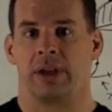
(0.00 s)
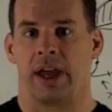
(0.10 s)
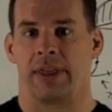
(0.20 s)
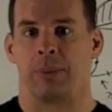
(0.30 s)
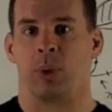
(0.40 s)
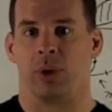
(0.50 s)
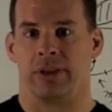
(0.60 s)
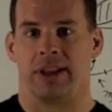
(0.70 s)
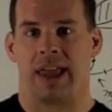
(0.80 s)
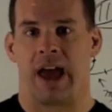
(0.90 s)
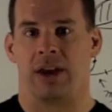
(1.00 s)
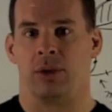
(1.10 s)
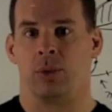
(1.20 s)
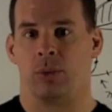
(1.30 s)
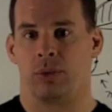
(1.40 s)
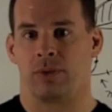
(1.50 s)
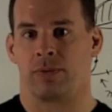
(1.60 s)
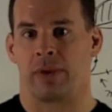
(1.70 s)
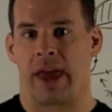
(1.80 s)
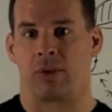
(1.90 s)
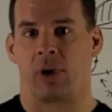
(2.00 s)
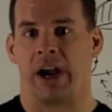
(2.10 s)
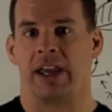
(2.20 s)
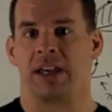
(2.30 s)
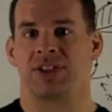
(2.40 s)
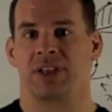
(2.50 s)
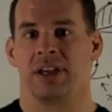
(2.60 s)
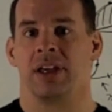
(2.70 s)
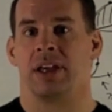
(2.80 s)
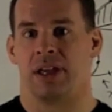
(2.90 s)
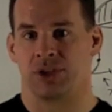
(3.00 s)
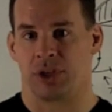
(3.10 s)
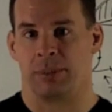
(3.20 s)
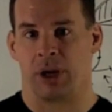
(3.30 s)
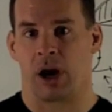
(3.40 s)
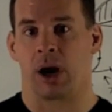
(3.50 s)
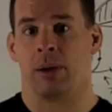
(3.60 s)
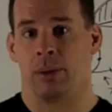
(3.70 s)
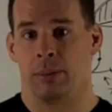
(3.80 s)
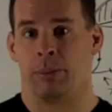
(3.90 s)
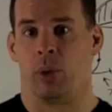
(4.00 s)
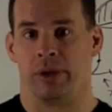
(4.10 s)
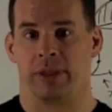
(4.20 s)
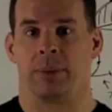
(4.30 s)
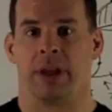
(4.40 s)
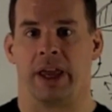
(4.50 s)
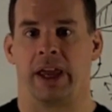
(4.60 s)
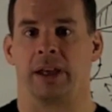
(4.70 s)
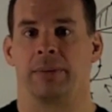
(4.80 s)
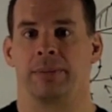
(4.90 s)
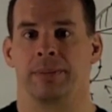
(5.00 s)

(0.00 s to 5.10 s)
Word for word: Okay, that point on the line for that radius is going to be our point in the plane.